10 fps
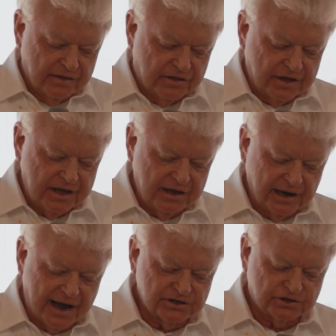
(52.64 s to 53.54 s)
The
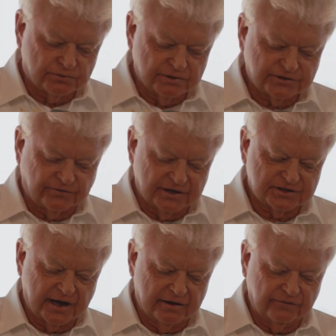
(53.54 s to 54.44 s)
largest risk for
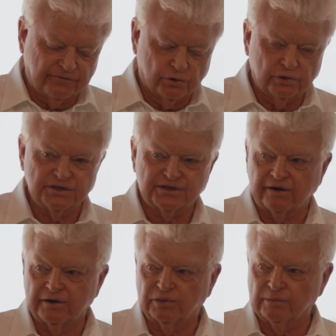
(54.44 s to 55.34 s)
us going forward is
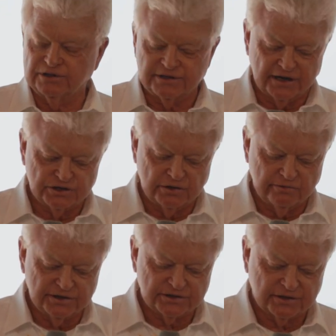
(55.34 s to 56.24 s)
our implementation
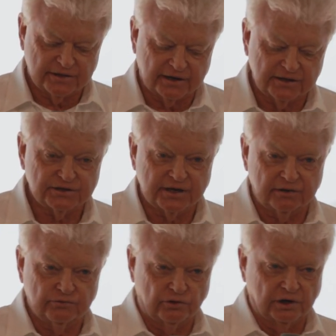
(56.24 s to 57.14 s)
risk, that is
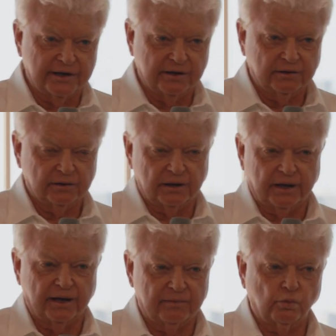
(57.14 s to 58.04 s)
drilling
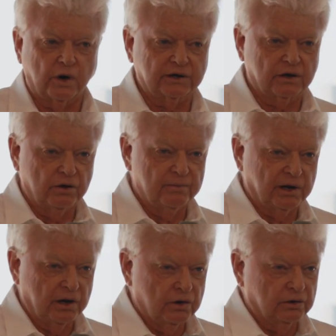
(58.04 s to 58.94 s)
1
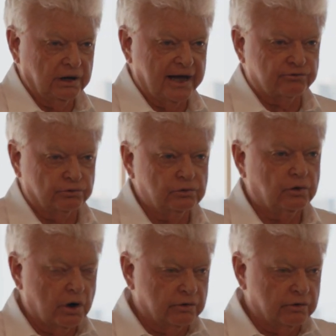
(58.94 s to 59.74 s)
kilometre long lateral or